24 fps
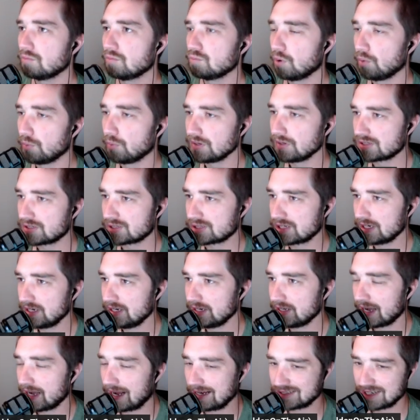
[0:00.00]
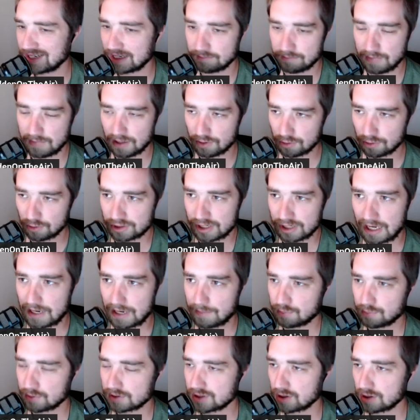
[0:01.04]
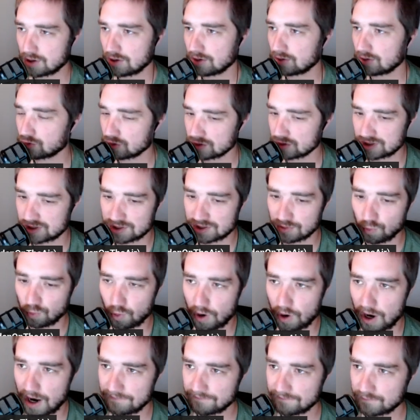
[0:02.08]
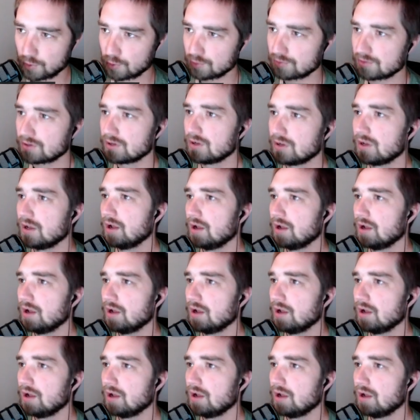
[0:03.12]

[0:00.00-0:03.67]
Will we see guys like Miller Kopp return, Christian Watford?